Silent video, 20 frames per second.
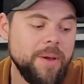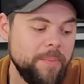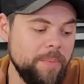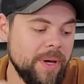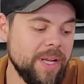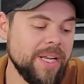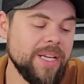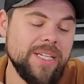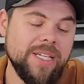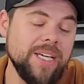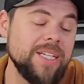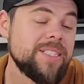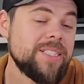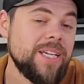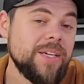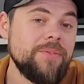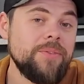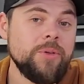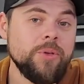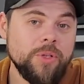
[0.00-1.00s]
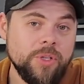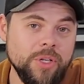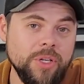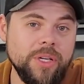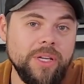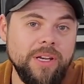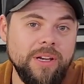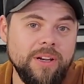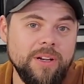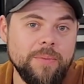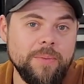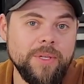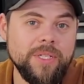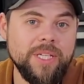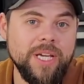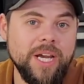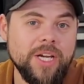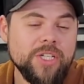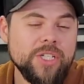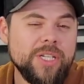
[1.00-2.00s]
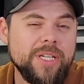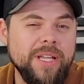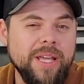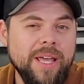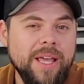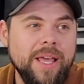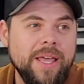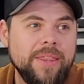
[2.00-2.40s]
but it does give you good hearing protection.